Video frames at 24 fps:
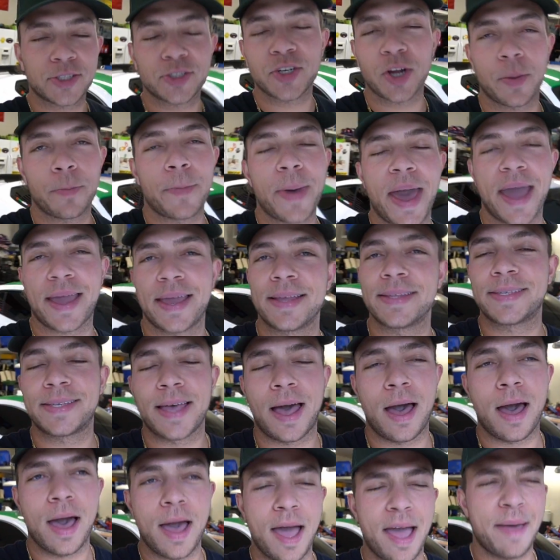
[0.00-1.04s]
jump back in
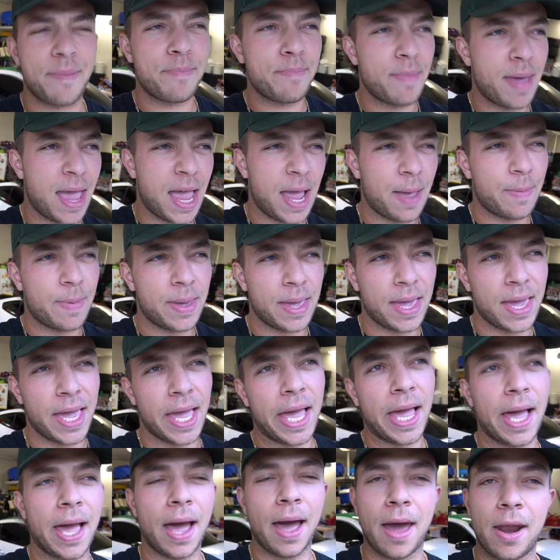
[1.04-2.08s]
time,
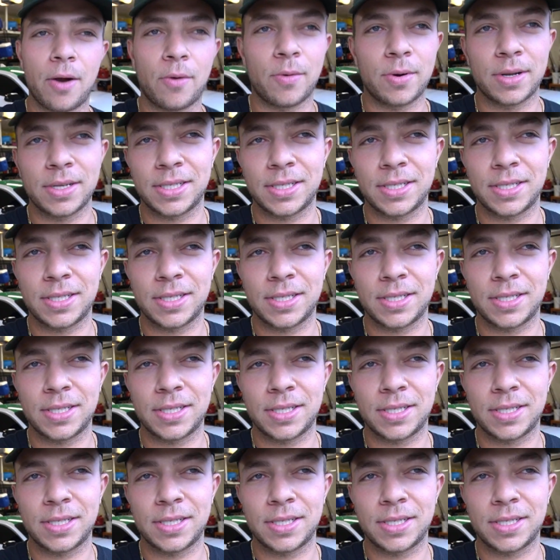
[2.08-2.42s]
maybe, I don't want to